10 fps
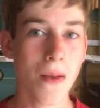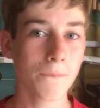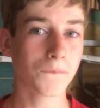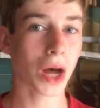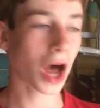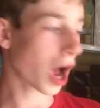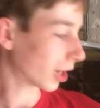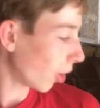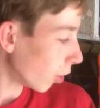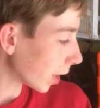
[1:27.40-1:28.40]
But I
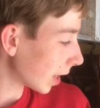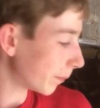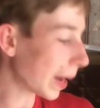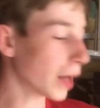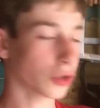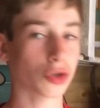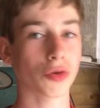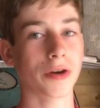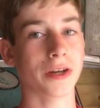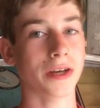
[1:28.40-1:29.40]
can't get a bandsaw
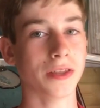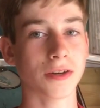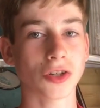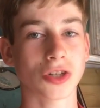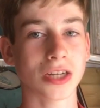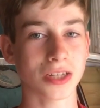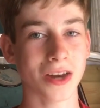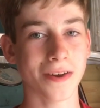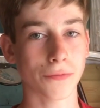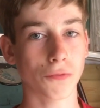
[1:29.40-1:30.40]
in here, there just isn't
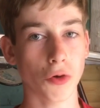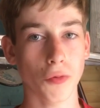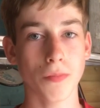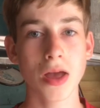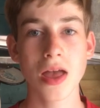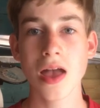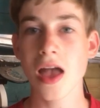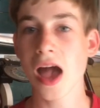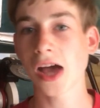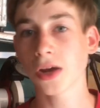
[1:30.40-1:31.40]
enough room.
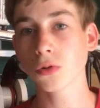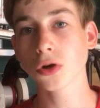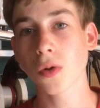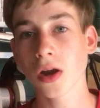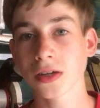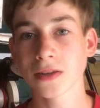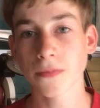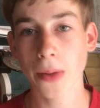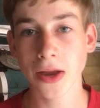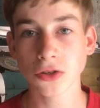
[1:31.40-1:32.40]
And I would quite like to have a
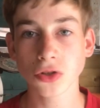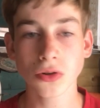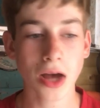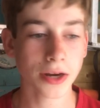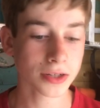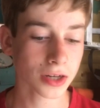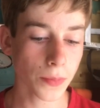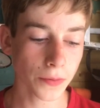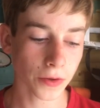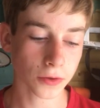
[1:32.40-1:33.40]
bandsaw, and there's a couple
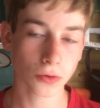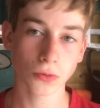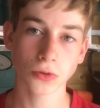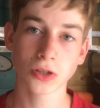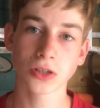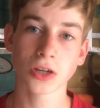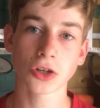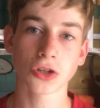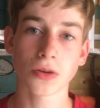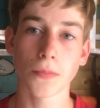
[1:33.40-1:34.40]
of other tools such
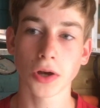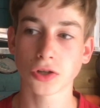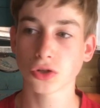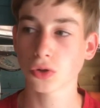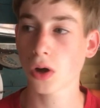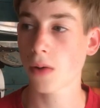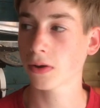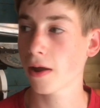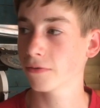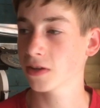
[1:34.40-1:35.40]
as a miter saw I would
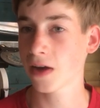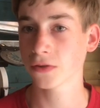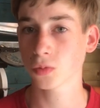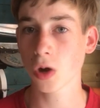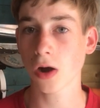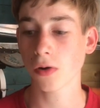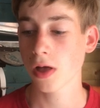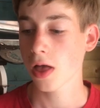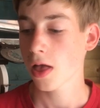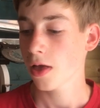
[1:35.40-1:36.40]
love to have as well.
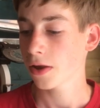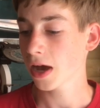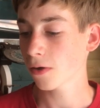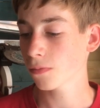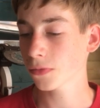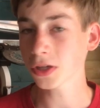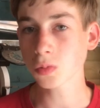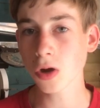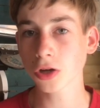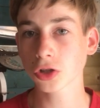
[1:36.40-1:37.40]
Now, this
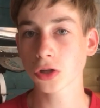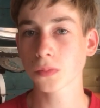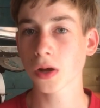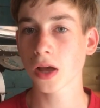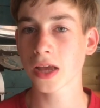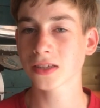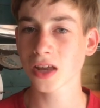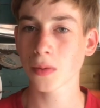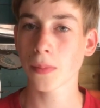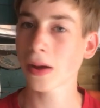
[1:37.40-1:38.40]
workshop is going to
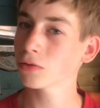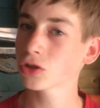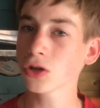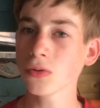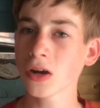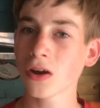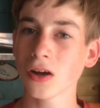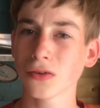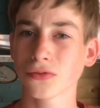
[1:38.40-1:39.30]
be about 2.5